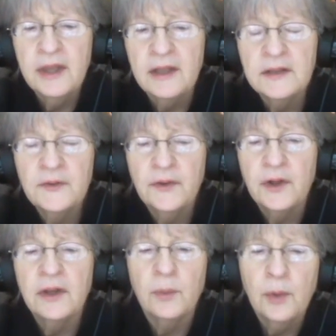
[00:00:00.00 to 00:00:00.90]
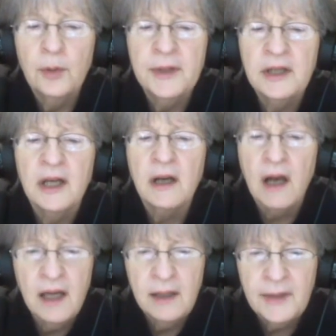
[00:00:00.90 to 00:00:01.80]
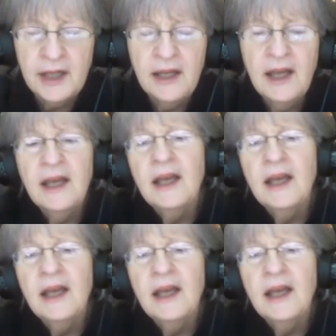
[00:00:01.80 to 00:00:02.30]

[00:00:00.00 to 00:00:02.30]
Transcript: things for the Roman economy.